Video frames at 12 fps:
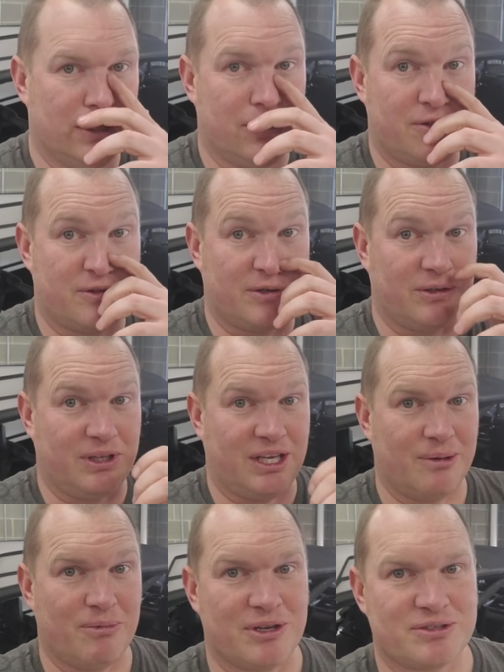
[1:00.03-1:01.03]
thoroughly.
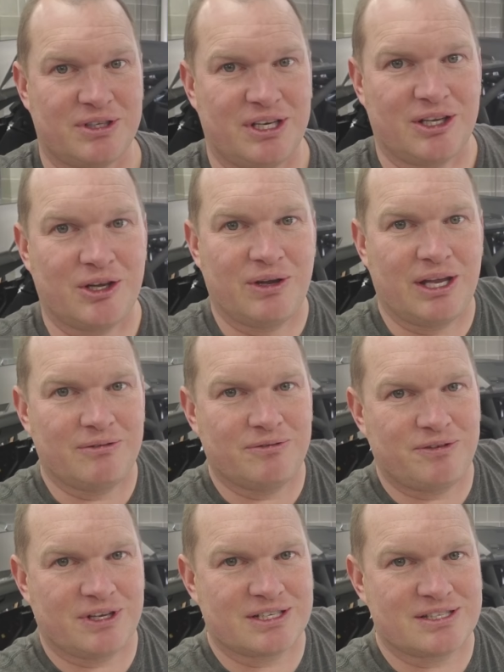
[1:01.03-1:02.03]
I'm also gonna go ahead and
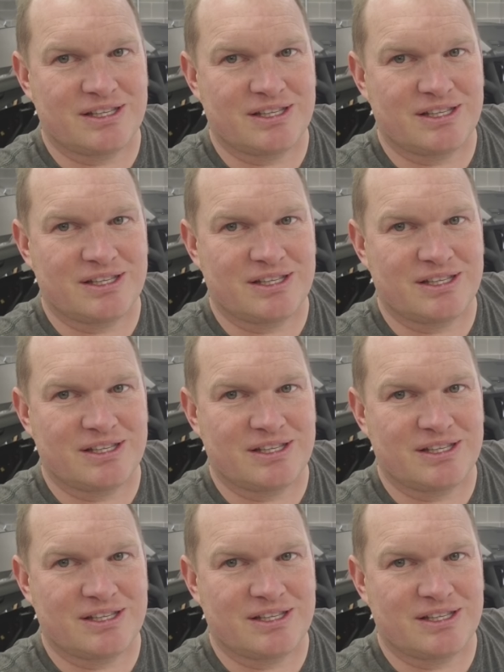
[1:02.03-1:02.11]
fix